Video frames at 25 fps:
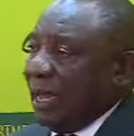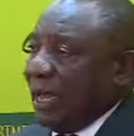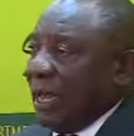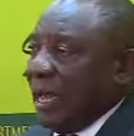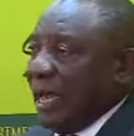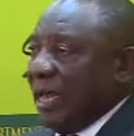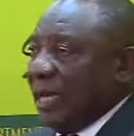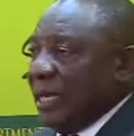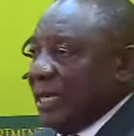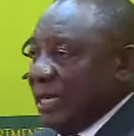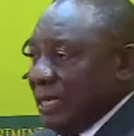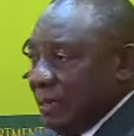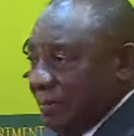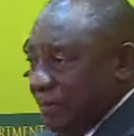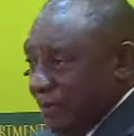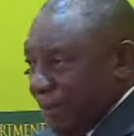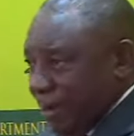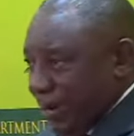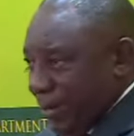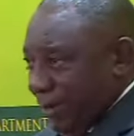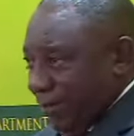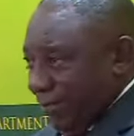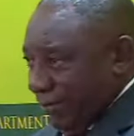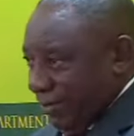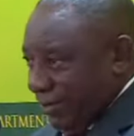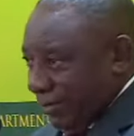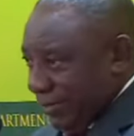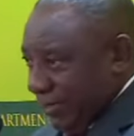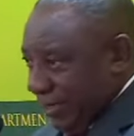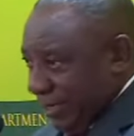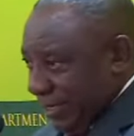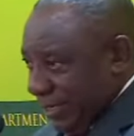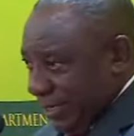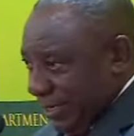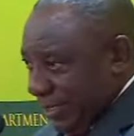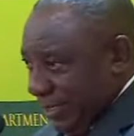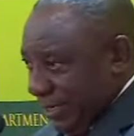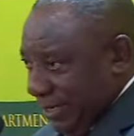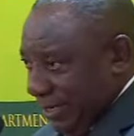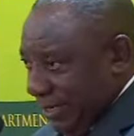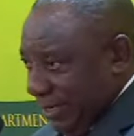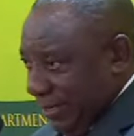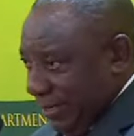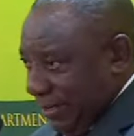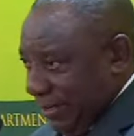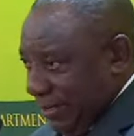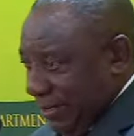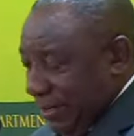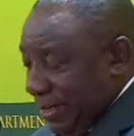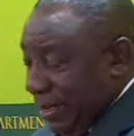and in the private sector.
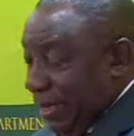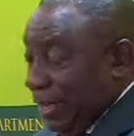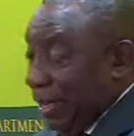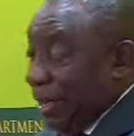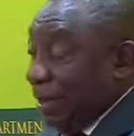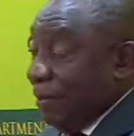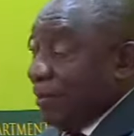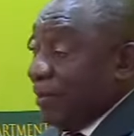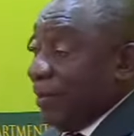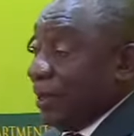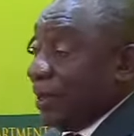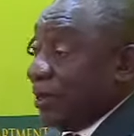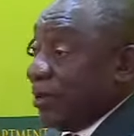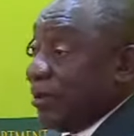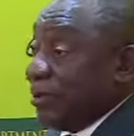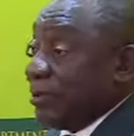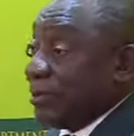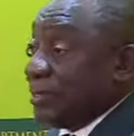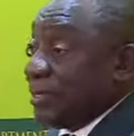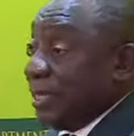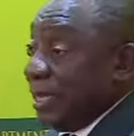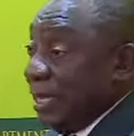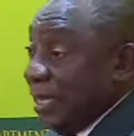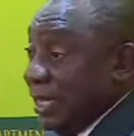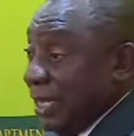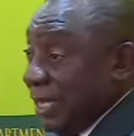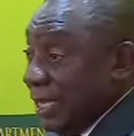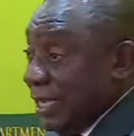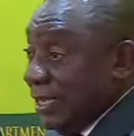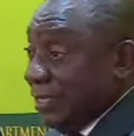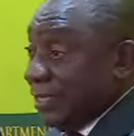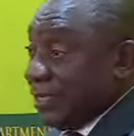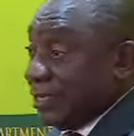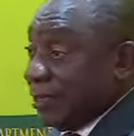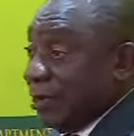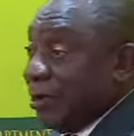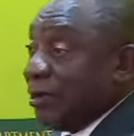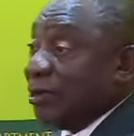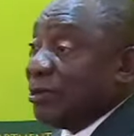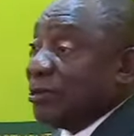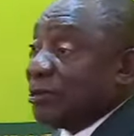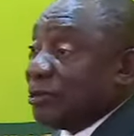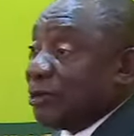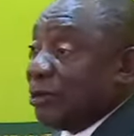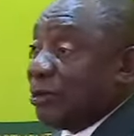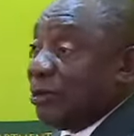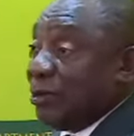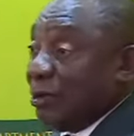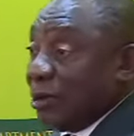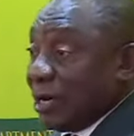Because there is
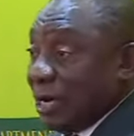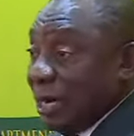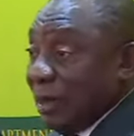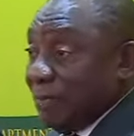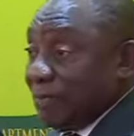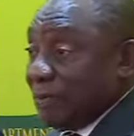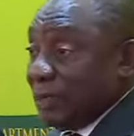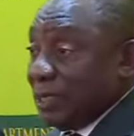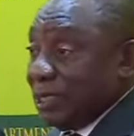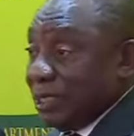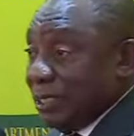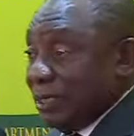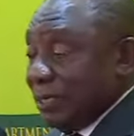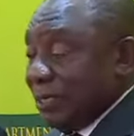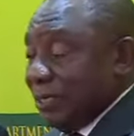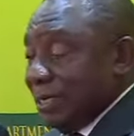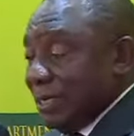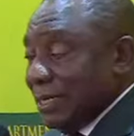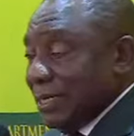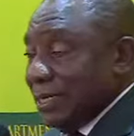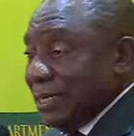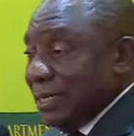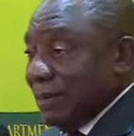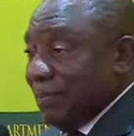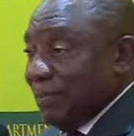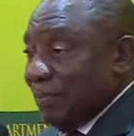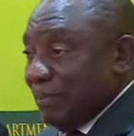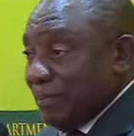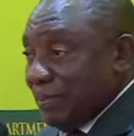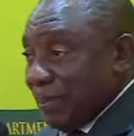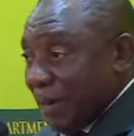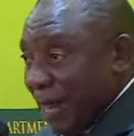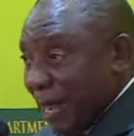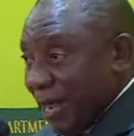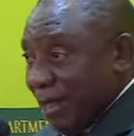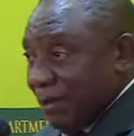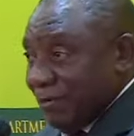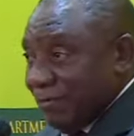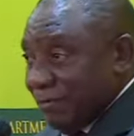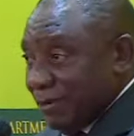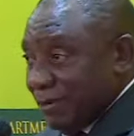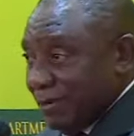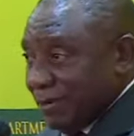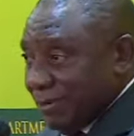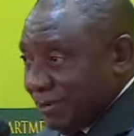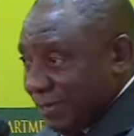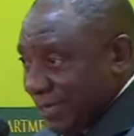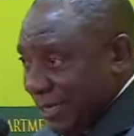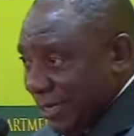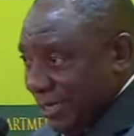also corruption in the
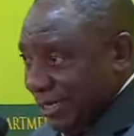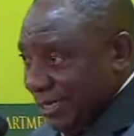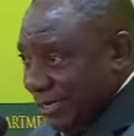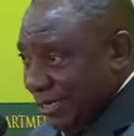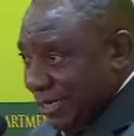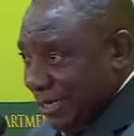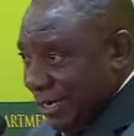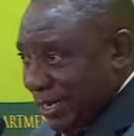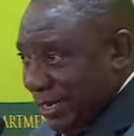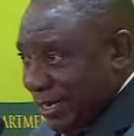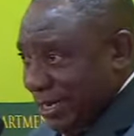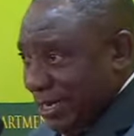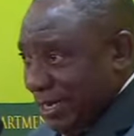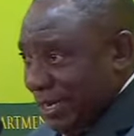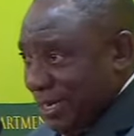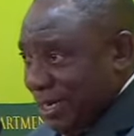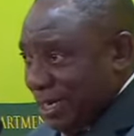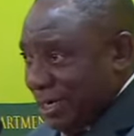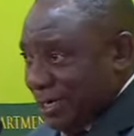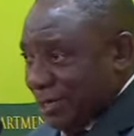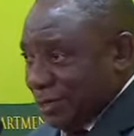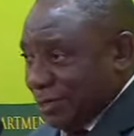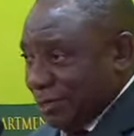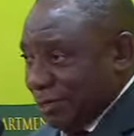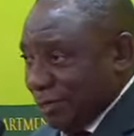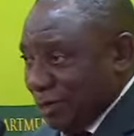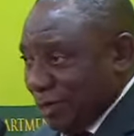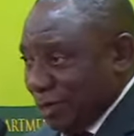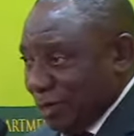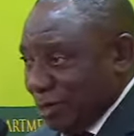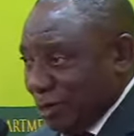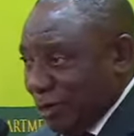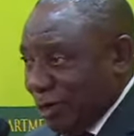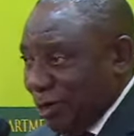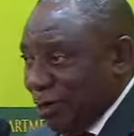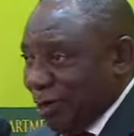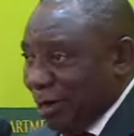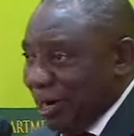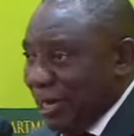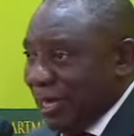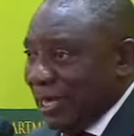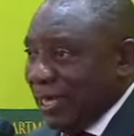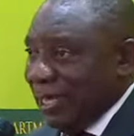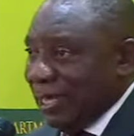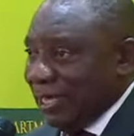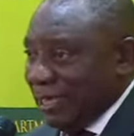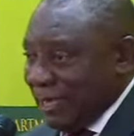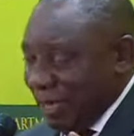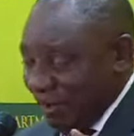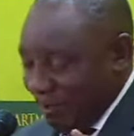private sector. It is not only
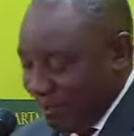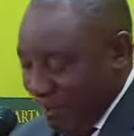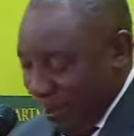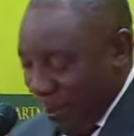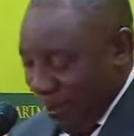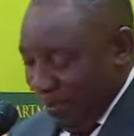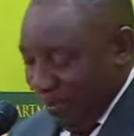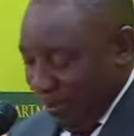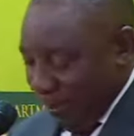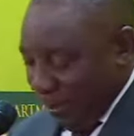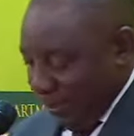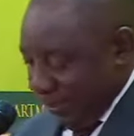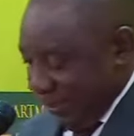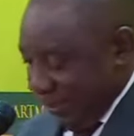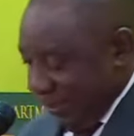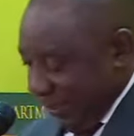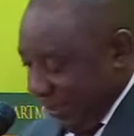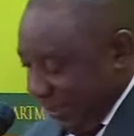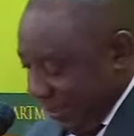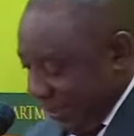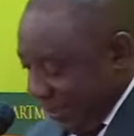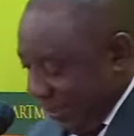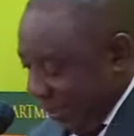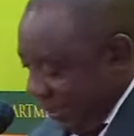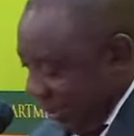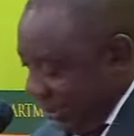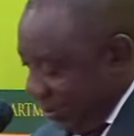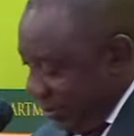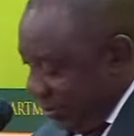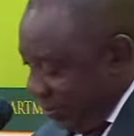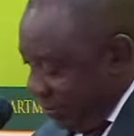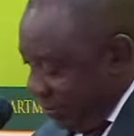in the public sector.